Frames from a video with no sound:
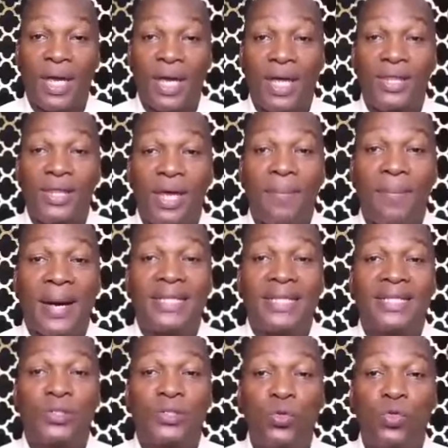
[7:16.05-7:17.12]
they
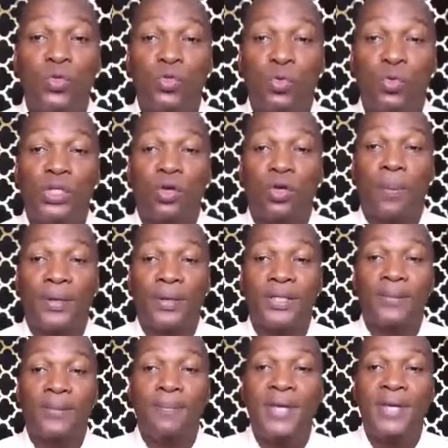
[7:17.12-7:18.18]
might choose to
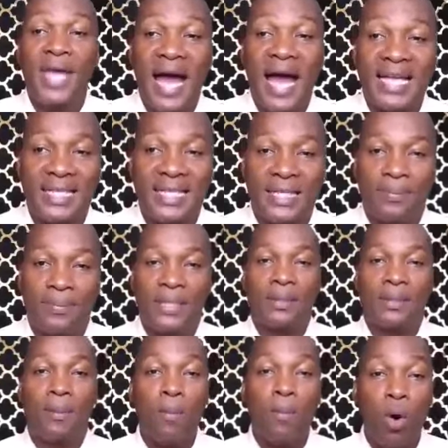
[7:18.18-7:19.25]
incorporate peer assessment
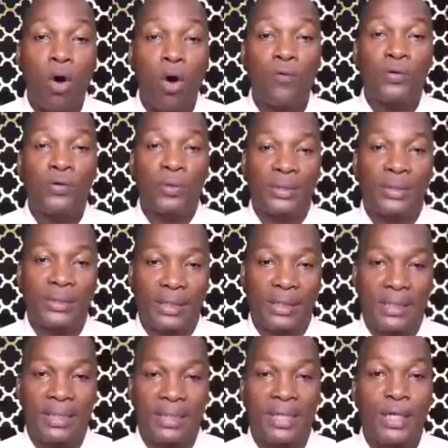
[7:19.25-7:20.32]
more
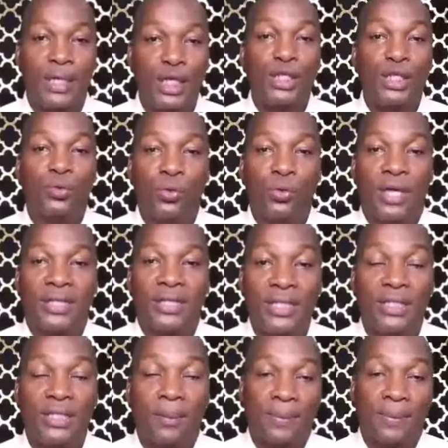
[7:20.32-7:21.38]
frequently into their
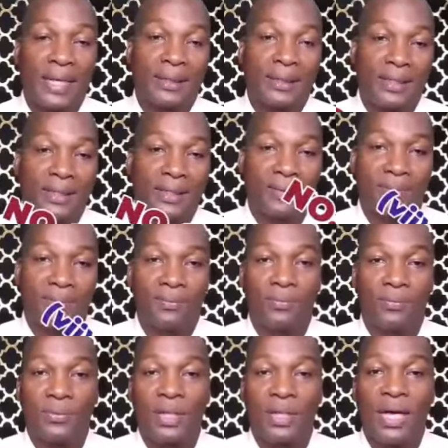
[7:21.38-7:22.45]
teaching practice.
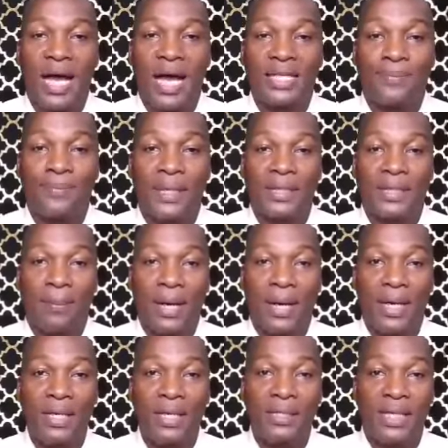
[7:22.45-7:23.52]
Aspect number
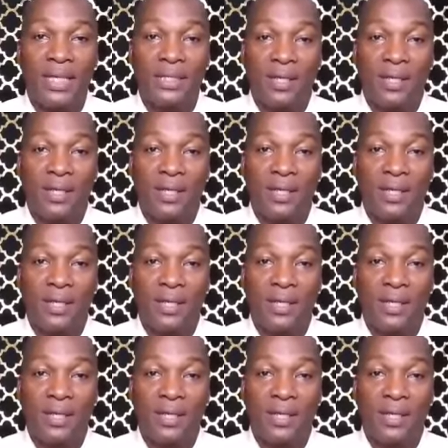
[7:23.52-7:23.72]
8 is